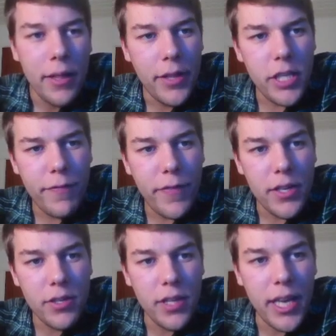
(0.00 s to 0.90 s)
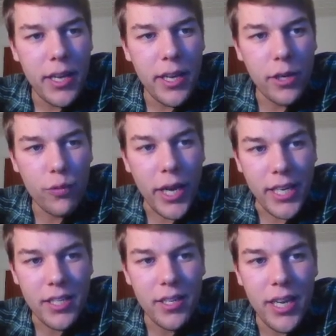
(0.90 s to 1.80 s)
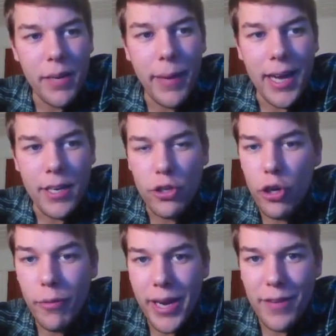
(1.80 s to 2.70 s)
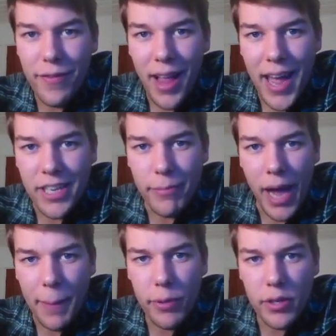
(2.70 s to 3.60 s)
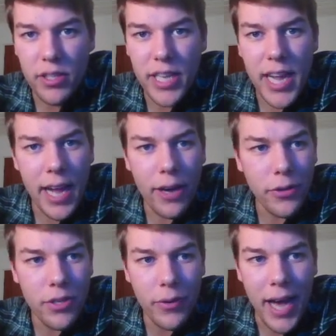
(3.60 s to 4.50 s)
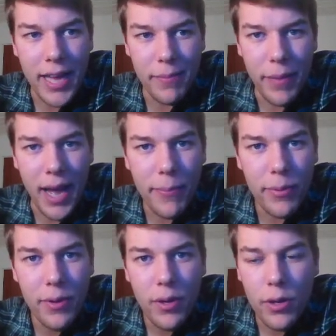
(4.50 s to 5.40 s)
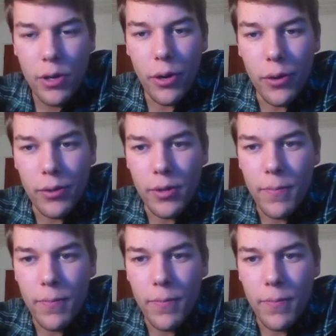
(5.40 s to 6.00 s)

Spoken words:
This fits great in my Too Many Flags map, but say I also had a map called